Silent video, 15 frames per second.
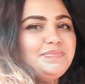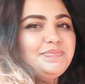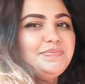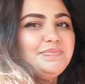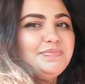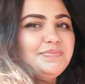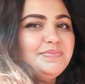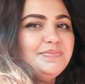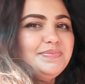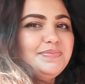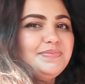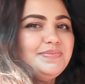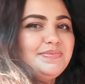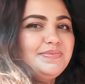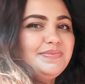
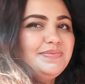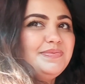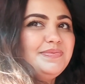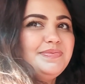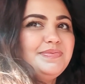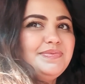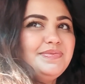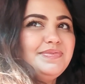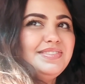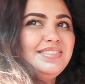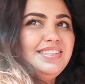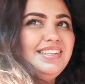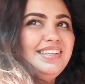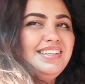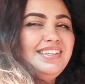
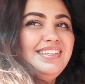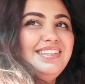(silent)